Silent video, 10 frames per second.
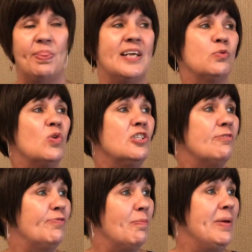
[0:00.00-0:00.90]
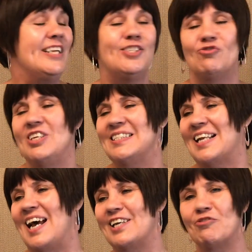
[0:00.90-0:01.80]
There's wonderful ministries
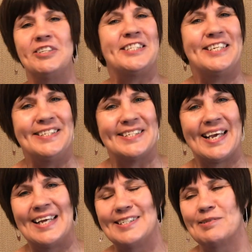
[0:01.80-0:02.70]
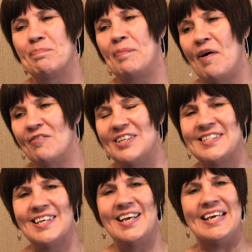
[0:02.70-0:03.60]
like Christians Against
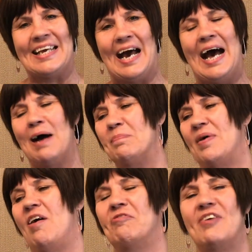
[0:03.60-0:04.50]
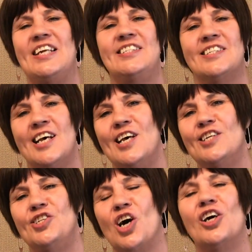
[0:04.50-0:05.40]
Poverty, CAP, our friend
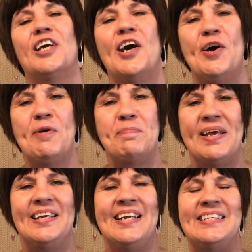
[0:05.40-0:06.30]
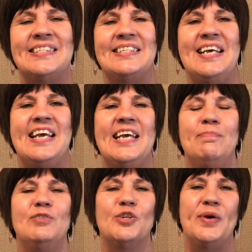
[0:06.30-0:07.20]
John Kirkby and his
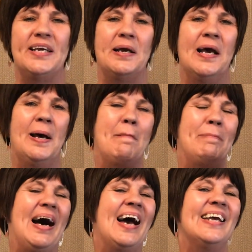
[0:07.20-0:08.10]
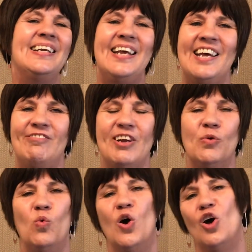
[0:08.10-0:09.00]
team doing
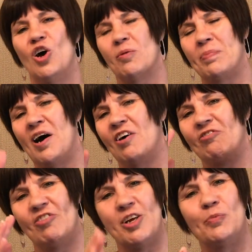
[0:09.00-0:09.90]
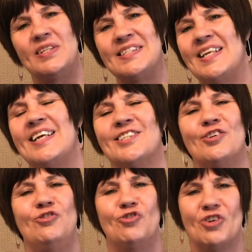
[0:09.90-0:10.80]
pioneering work, partnering with
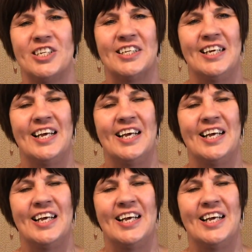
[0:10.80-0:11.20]
600